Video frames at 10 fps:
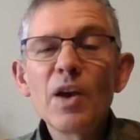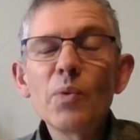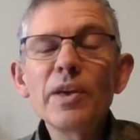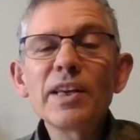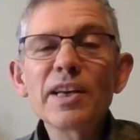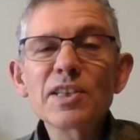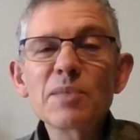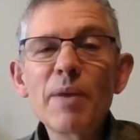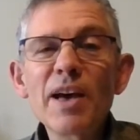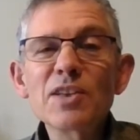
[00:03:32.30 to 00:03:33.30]
We can
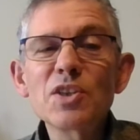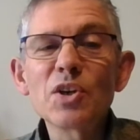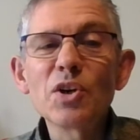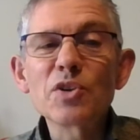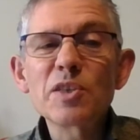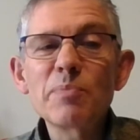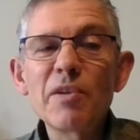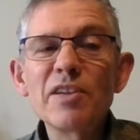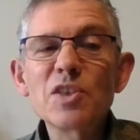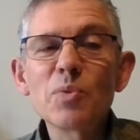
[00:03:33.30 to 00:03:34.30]
expect that God's
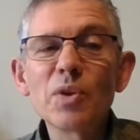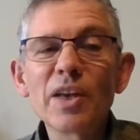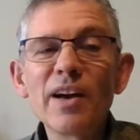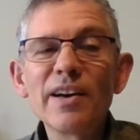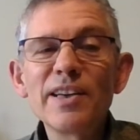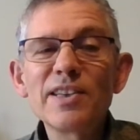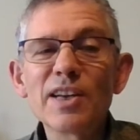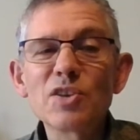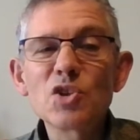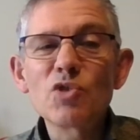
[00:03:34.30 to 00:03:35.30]
Spirit will guide
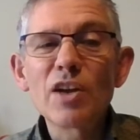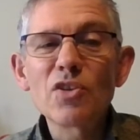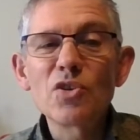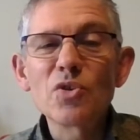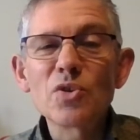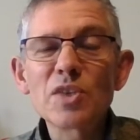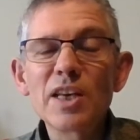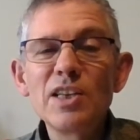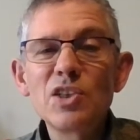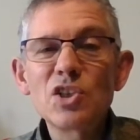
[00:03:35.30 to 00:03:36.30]
and strengthen us
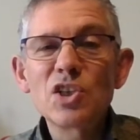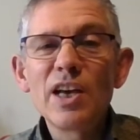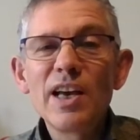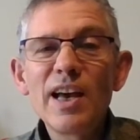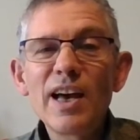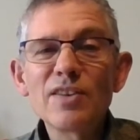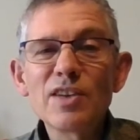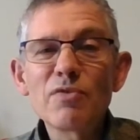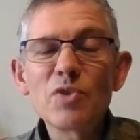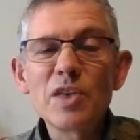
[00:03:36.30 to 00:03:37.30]
each and
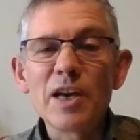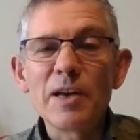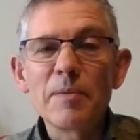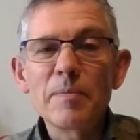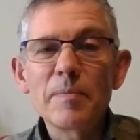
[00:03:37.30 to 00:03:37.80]
every day.